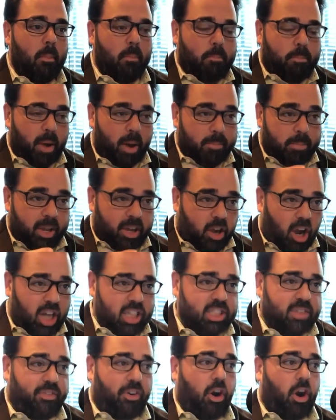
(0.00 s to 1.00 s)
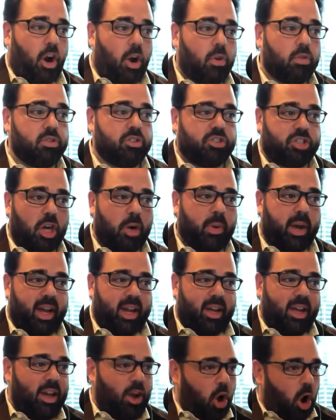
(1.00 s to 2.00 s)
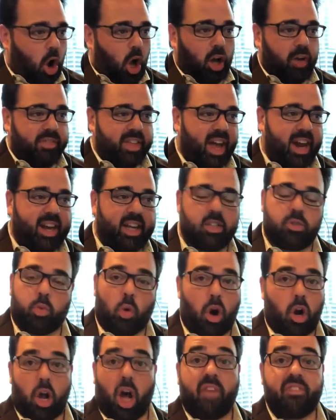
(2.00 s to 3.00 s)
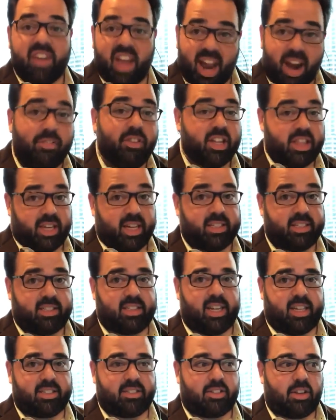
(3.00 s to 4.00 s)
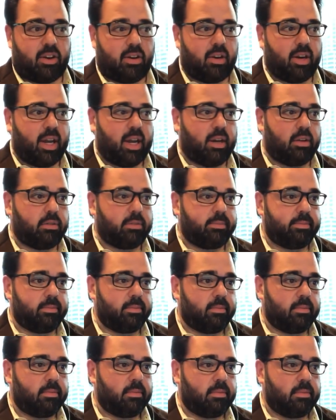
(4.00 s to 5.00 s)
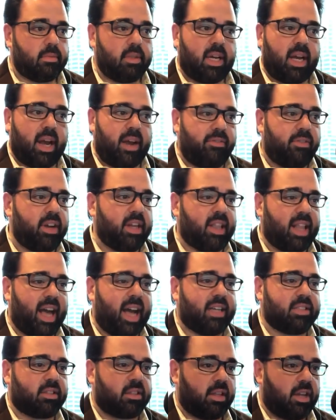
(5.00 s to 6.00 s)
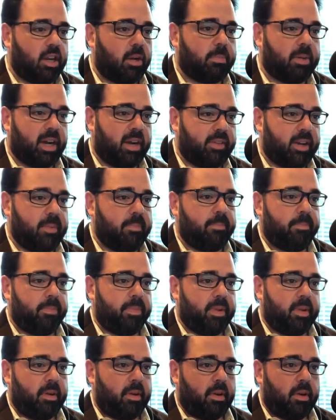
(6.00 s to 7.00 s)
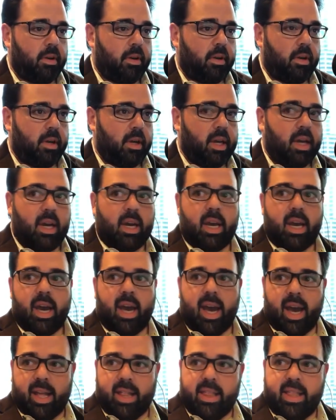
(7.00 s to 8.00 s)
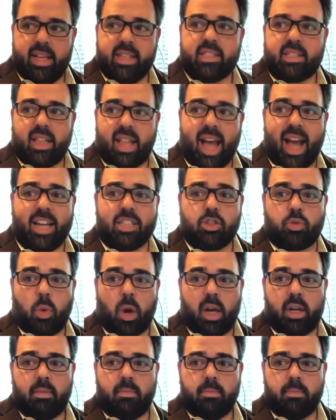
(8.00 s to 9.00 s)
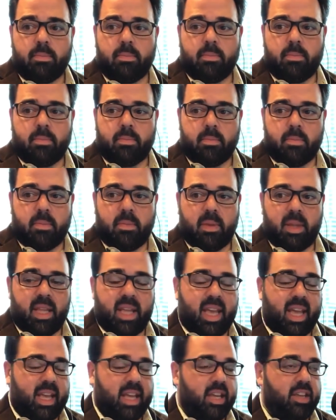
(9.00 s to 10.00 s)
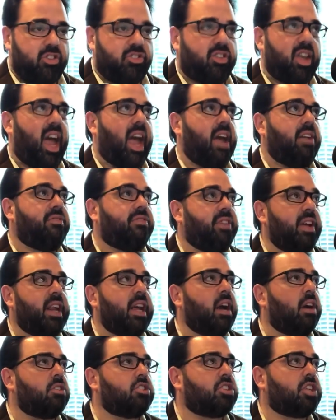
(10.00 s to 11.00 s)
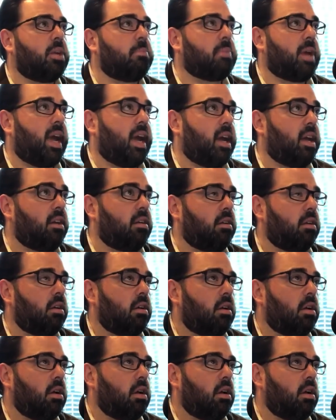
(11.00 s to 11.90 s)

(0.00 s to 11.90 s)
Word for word: But because of her own doing, all that has worn off. Everything sticks to her now. Every last little bit of it. And this last one is a video she made